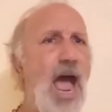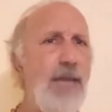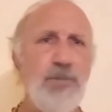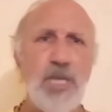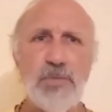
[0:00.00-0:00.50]

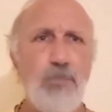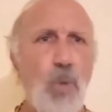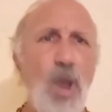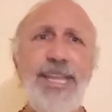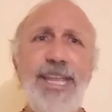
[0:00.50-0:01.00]
I'm just
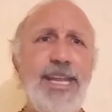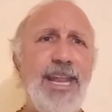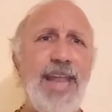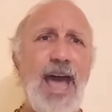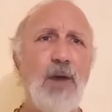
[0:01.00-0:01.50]
pointing
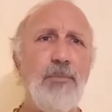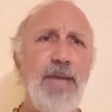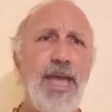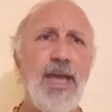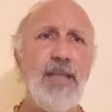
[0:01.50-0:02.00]
it out,
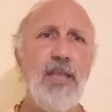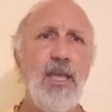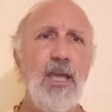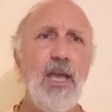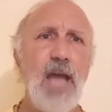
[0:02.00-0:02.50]
man.
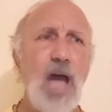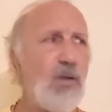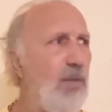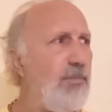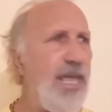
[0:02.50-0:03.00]

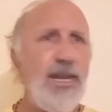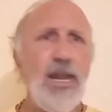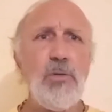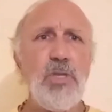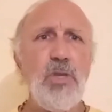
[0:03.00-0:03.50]
How come they
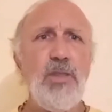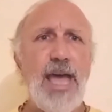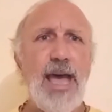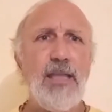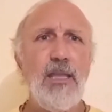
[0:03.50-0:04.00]
don't do
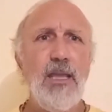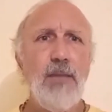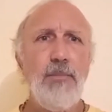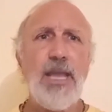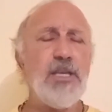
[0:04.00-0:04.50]

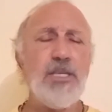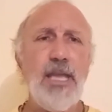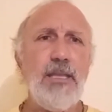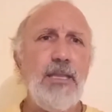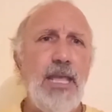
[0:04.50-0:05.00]
that? Because
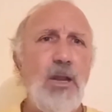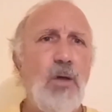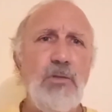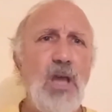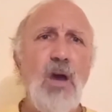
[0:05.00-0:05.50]
they
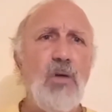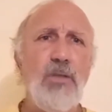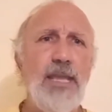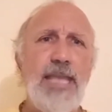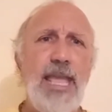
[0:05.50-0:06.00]
don't know.
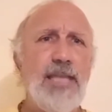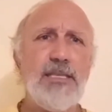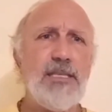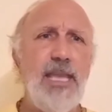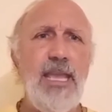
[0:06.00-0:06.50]
They can't
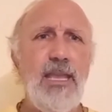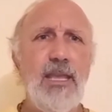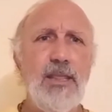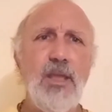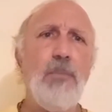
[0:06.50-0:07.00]

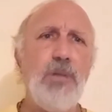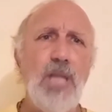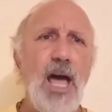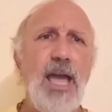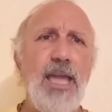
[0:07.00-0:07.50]
see. They're
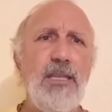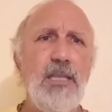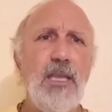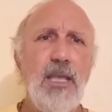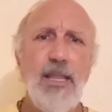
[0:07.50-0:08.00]

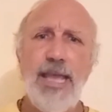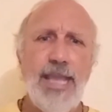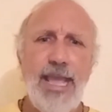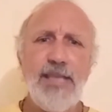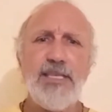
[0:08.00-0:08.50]
blind. They
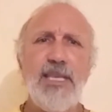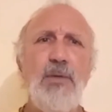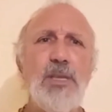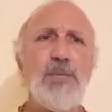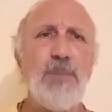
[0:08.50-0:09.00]
can't
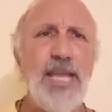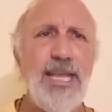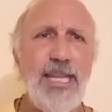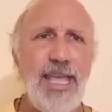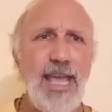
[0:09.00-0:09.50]
see what's
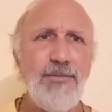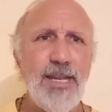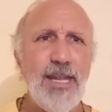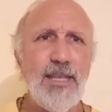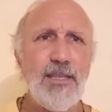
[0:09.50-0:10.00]
plainly
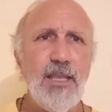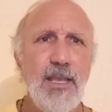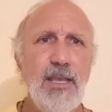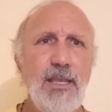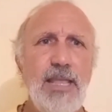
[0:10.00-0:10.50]

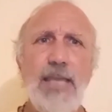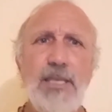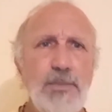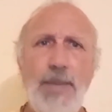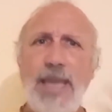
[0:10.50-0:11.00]
evident. They
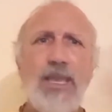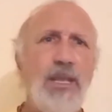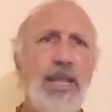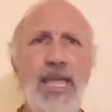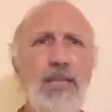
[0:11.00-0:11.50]

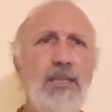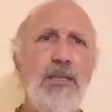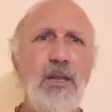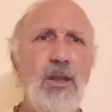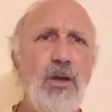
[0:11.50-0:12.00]

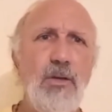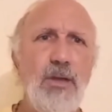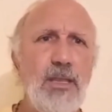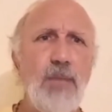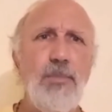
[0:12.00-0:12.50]
speculate, and
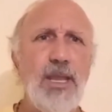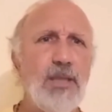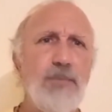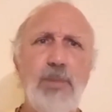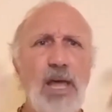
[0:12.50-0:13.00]
they're
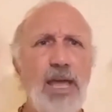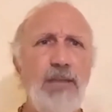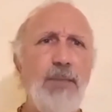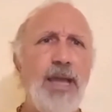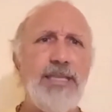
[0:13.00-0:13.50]
because
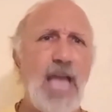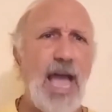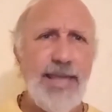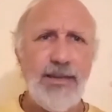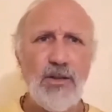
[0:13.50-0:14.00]
blind by
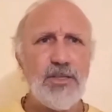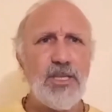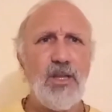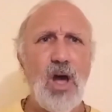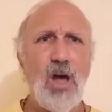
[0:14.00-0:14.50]

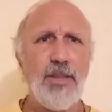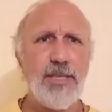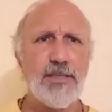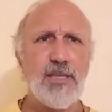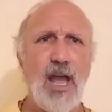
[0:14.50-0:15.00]
titles and all
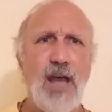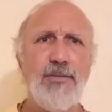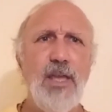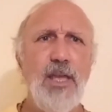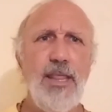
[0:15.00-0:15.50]
this
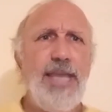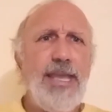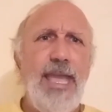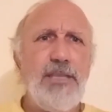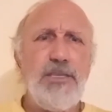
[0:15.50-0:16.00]
stuff. They
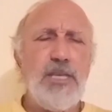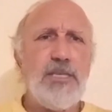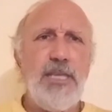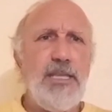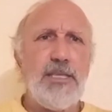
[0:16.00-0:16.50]
can't
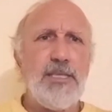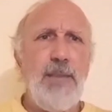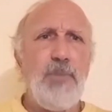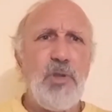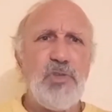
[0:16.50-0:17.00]
just see the
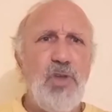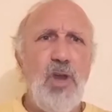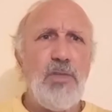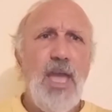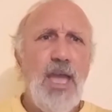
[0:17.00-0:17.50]
simple
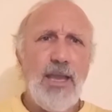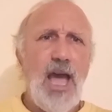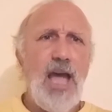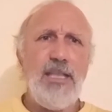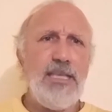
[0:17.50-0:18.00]
truth.
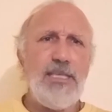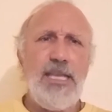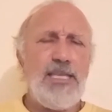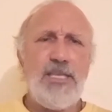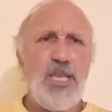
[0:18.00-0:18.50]
God,
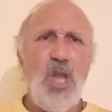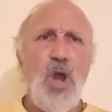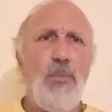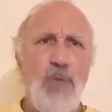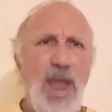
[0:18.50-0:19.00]
it's a
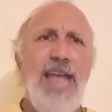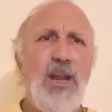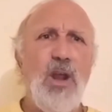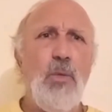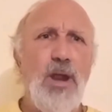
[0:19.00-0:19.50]

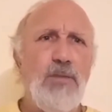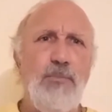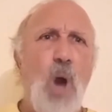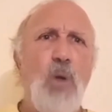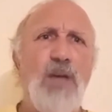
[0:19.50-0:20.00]
no-brainer
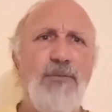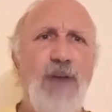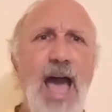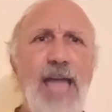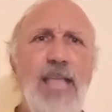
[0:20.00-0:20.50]
we're bona
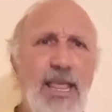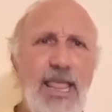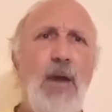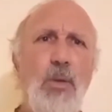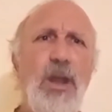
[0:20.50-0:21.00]
fide,
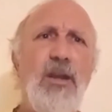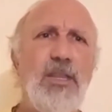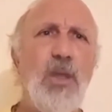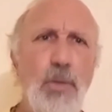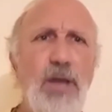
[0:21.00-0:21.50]
that we're
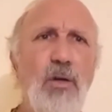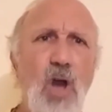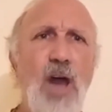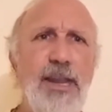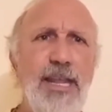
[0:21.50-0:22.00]
in the real
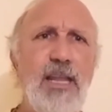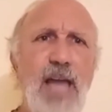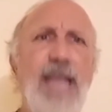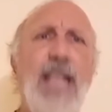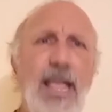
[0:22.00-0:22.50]
Gaudiya
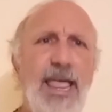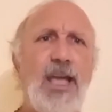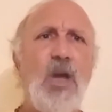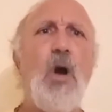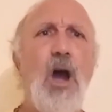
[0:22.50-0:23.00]
line,
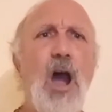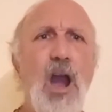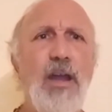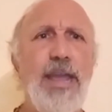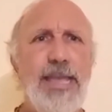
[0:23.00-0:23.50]
that
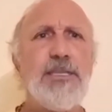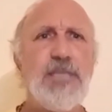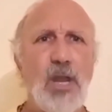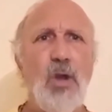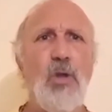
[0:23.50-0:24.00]
Gaurahari
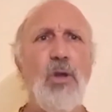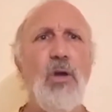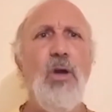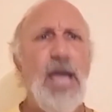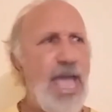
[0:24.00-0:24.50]
is the
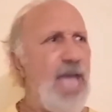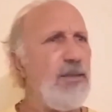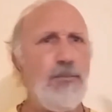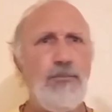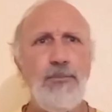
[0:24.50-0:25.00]
guru
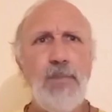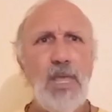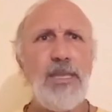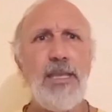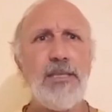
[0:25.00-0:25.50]
and
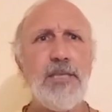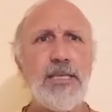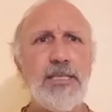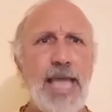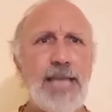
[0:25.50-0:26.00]
the
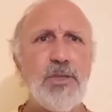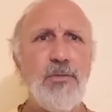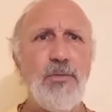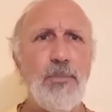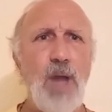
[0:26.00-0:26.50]

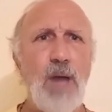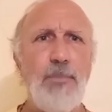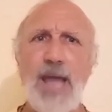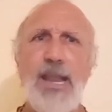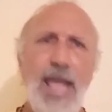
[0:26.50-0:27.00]
successor for
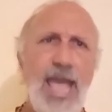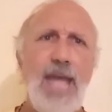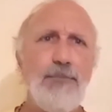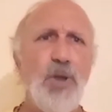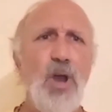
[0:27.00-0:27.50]
Prabhupada,
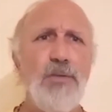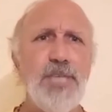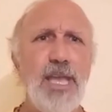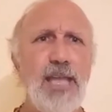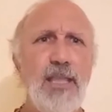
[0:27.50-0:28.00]
and
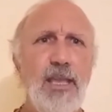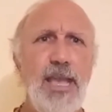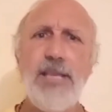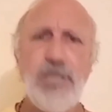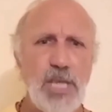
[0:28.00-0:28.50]
proves
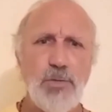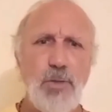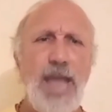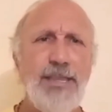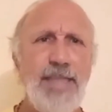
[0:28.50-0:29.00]
it. It's just
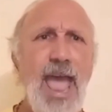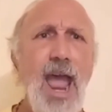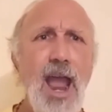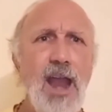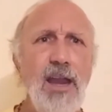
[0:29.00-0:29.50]
right
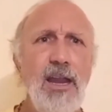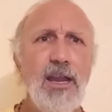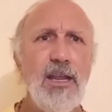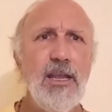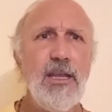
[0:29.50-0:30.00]
there.
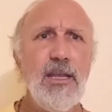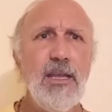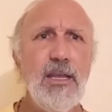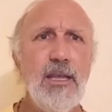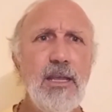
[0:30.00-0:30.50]

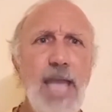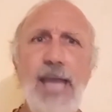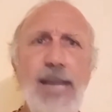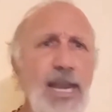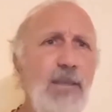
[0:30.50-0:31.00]

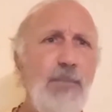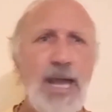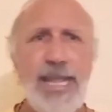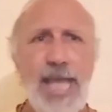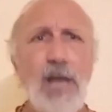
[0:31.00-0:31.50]
And
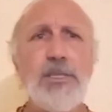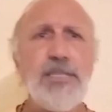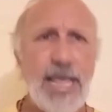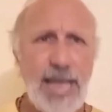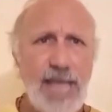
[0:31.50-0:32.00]
anybody
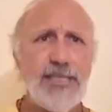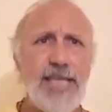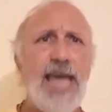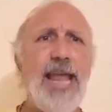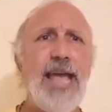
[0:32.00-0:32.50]
else that has
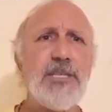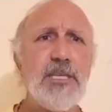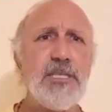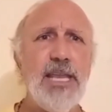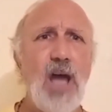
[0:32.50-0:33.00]
that
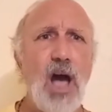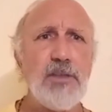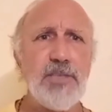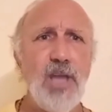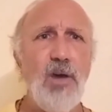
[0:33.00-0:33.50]
ecstasy
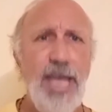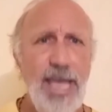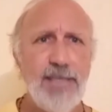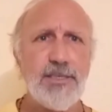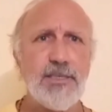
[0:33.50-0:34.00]
also
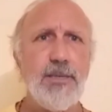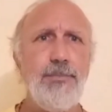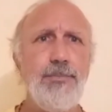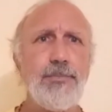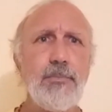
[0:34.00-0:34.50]
is.